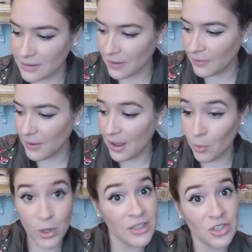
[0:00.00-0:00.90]
So
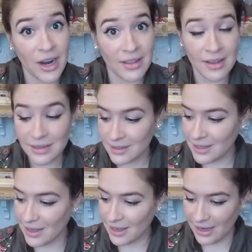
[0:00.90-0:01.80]
we're gonna try
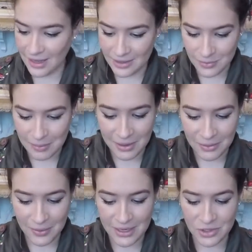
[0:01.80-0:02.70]
this, and what
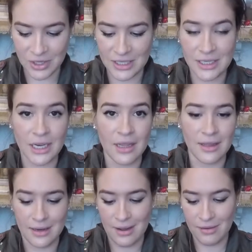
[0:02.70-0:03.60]
better way to drink tea
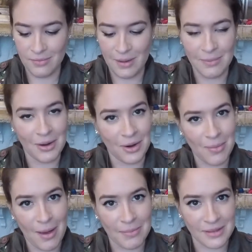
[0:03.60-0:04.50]
than out of my Mary
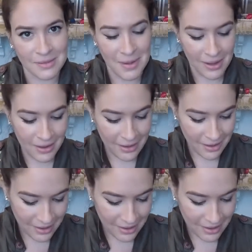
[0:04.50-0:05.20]
Poppins mug.